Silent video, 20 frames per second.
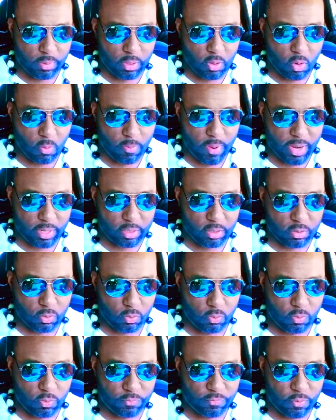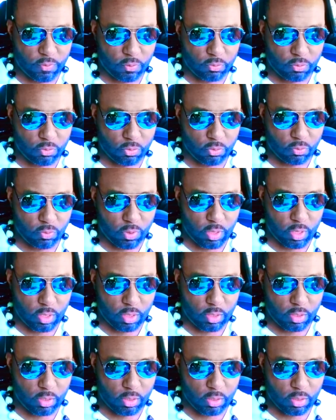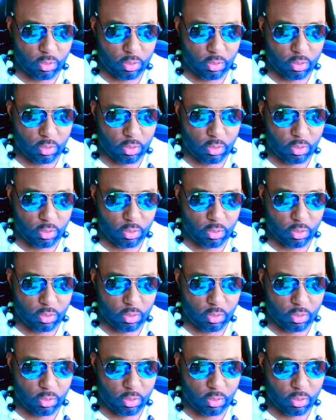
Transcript: go back to the first trade